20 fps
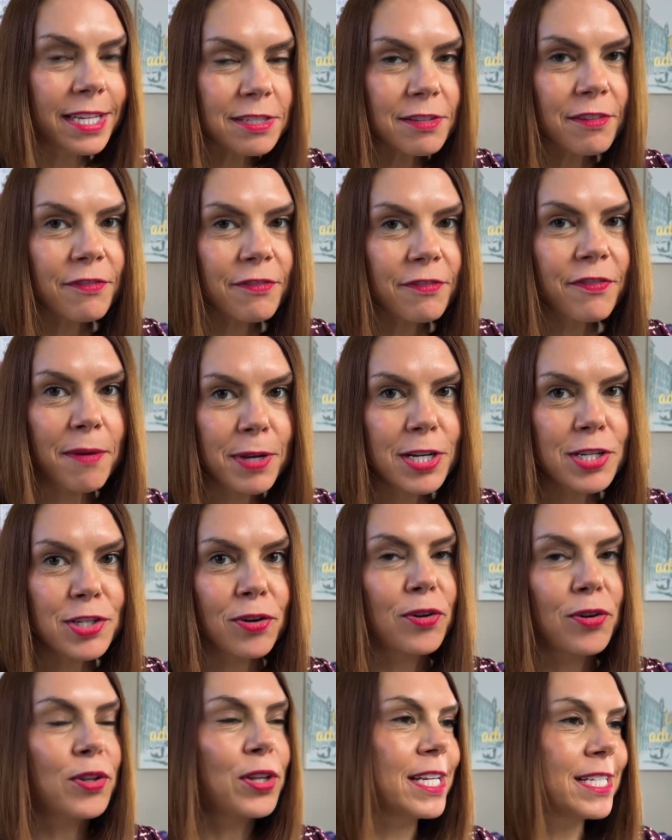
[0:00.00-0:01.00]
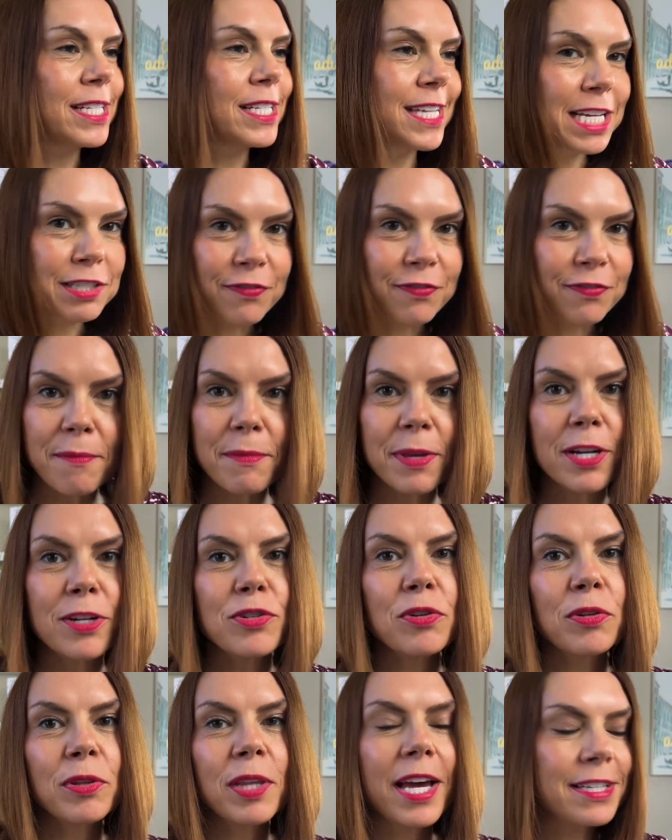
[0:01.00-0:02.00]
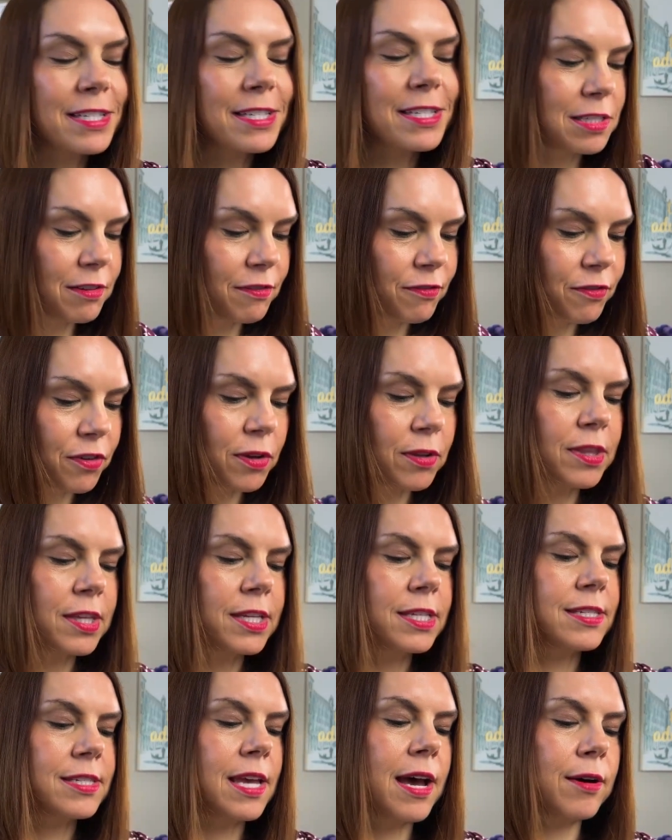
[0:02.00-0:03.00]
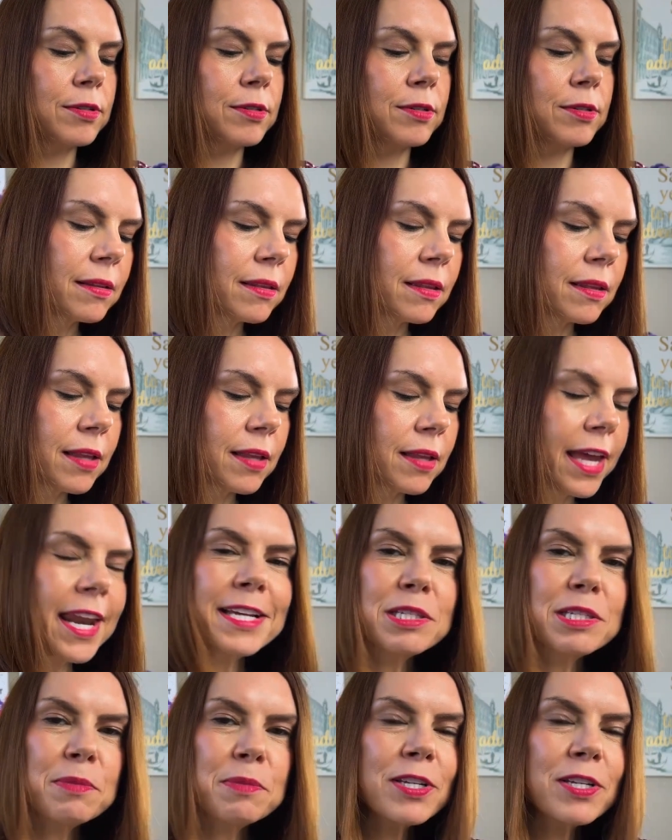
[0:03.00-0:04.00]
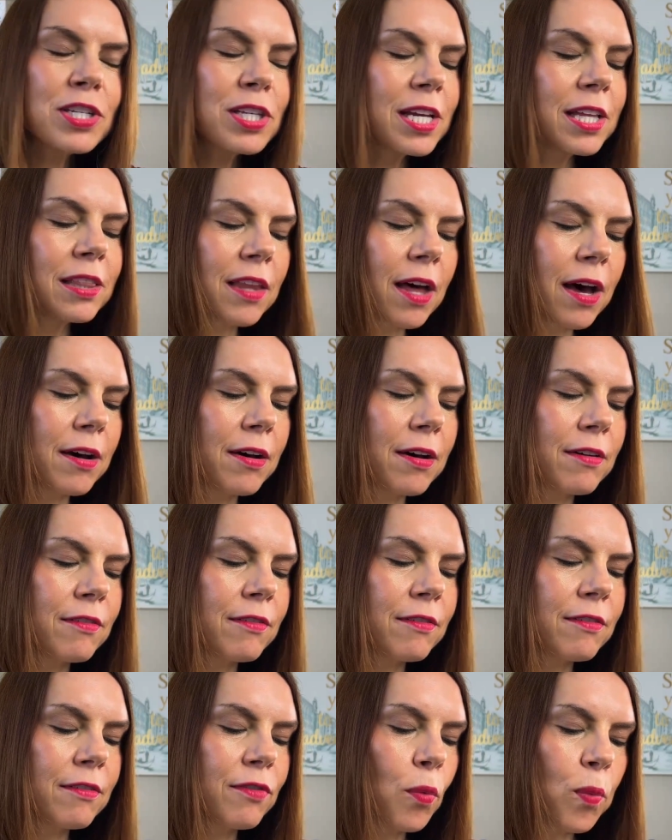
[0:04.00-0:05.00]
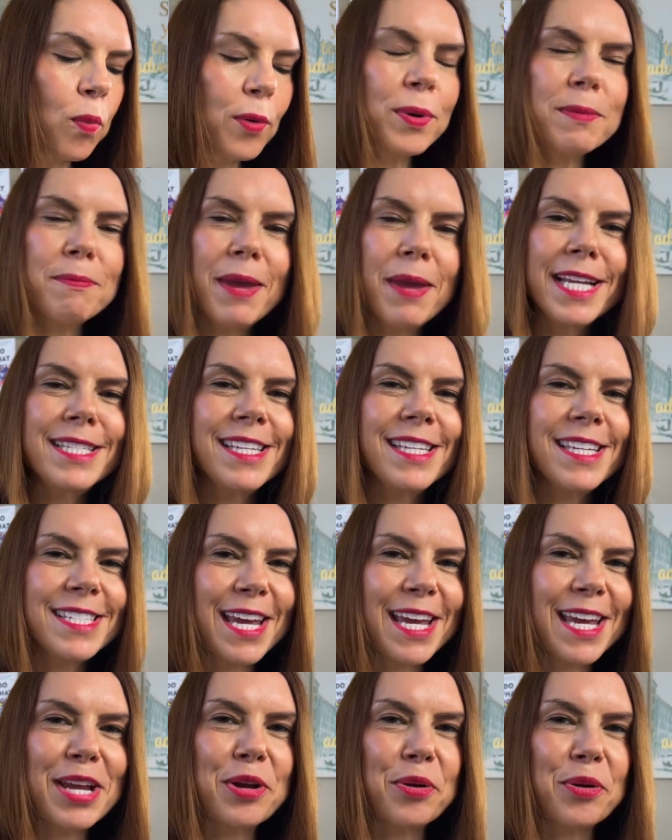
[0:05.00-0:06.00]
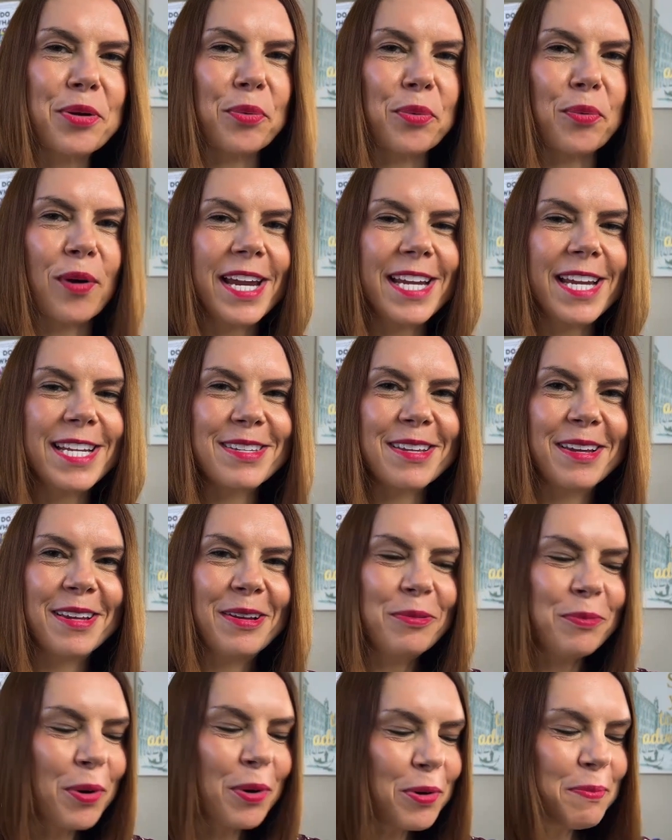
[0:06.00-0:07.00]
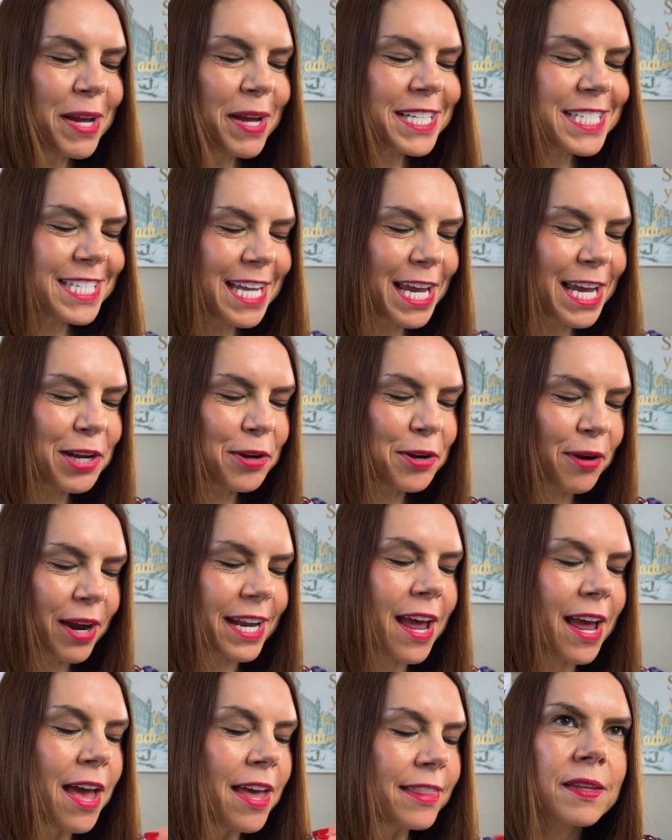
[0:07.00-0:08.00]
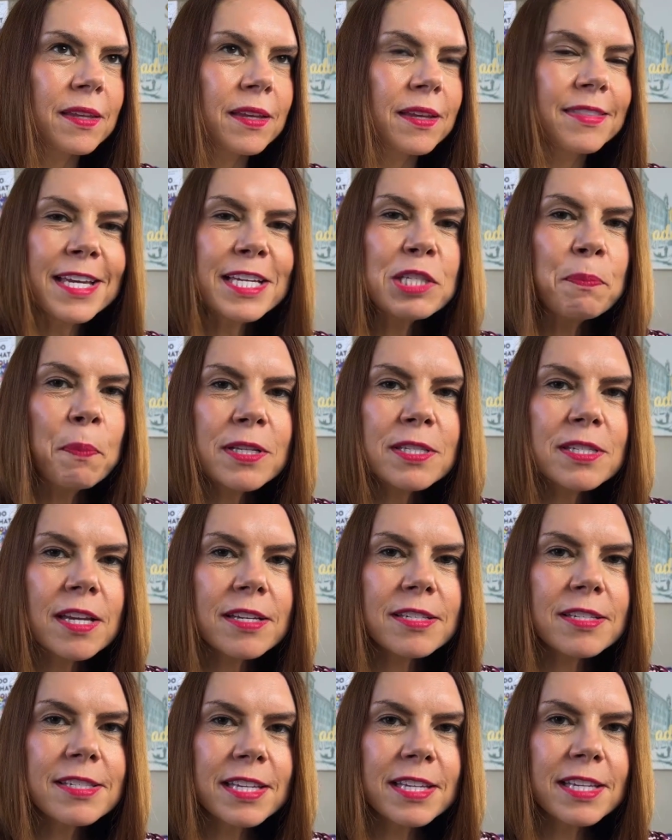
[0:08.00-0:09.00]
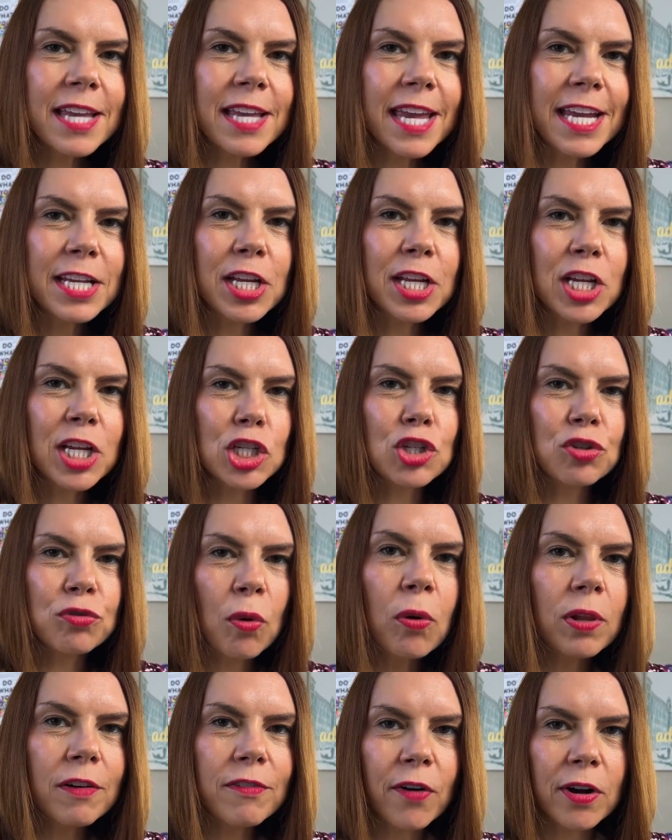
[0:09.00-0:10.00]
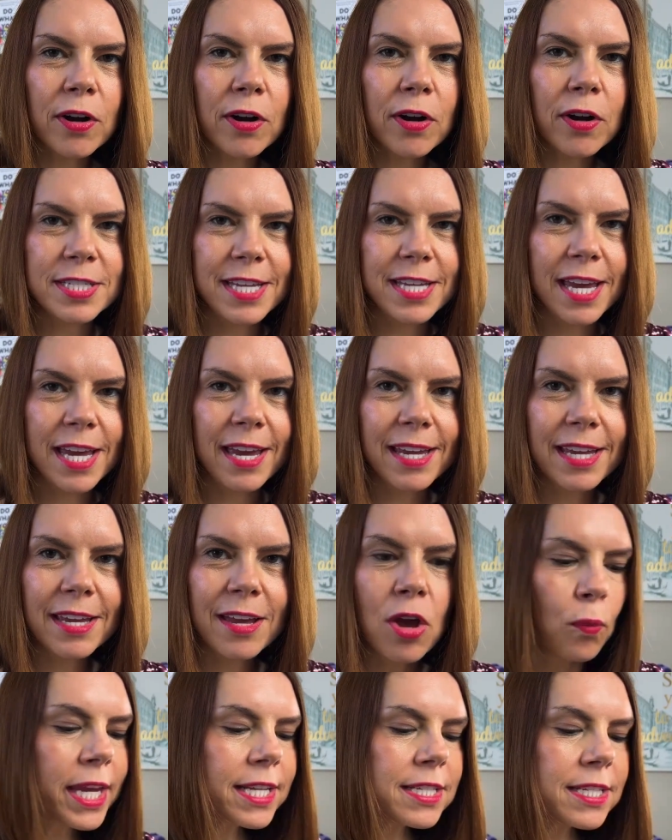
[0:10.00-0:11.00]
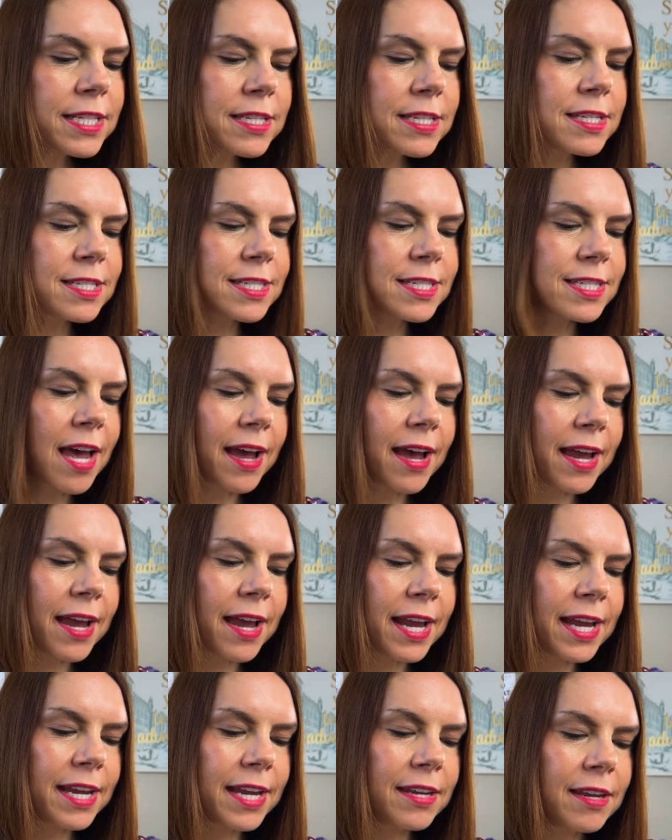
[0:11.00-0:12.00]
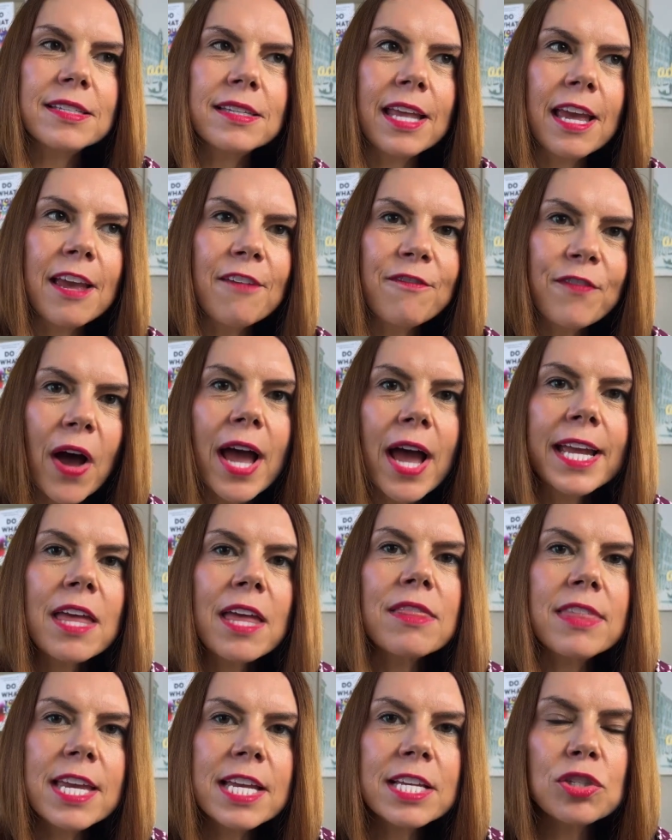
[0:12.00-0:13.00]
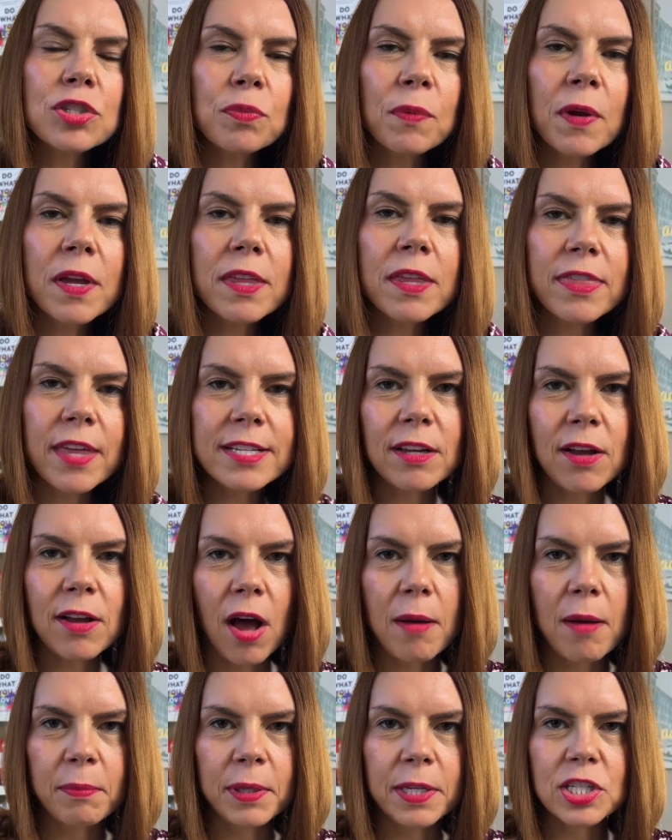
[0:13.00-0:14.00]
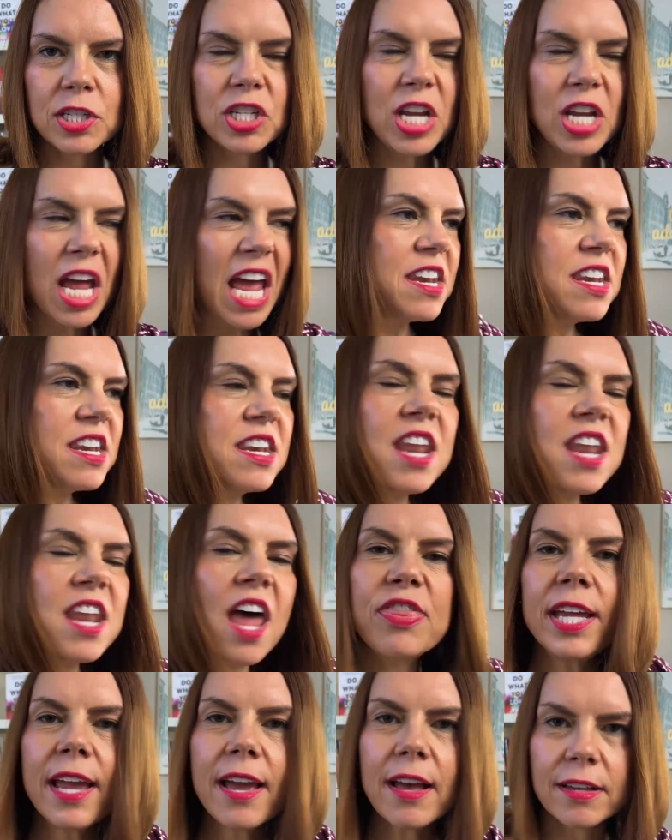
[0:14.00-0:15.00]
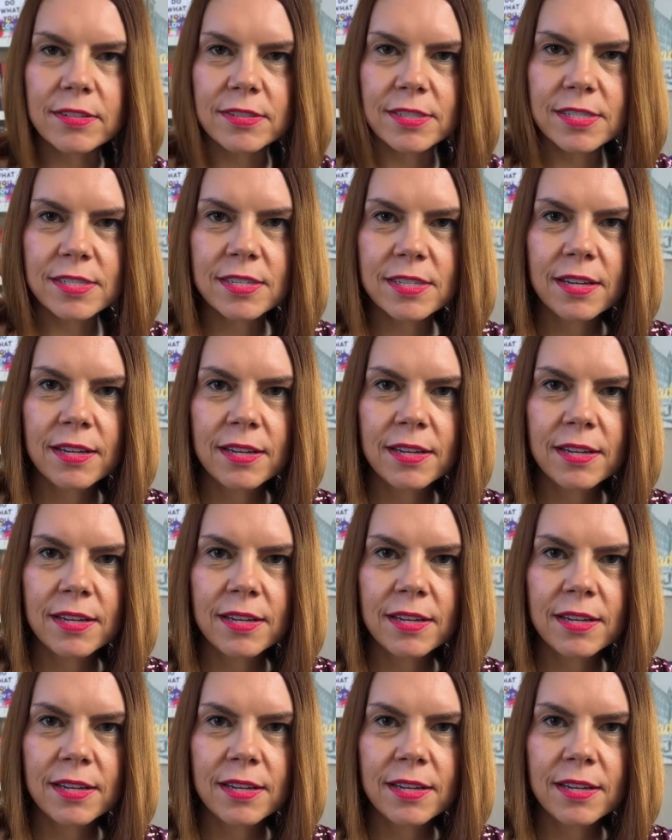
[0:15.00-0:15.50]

a 5-minute journal. It takes 5 minutes or less to fill this out. And I especially love what would make today great. What would make today great? This puts us in control of our day. We get to decide if I get these three things accomplished and nothing else,